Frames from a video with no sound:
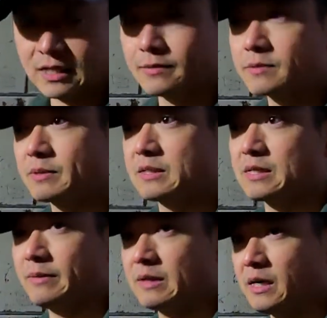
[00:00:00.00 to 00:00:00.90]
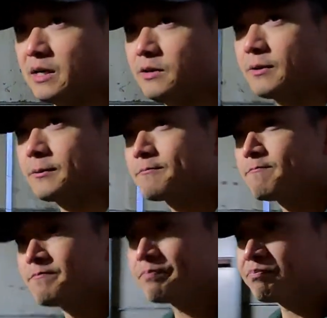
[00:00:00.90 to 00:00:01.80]
tips, please let me know.
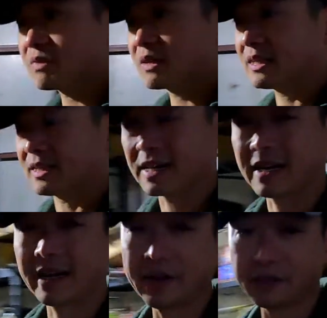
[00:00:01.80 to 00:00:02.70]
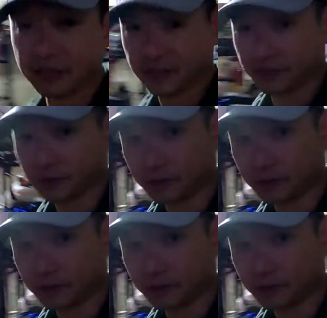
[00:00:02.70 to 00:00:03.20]
The Coyote though,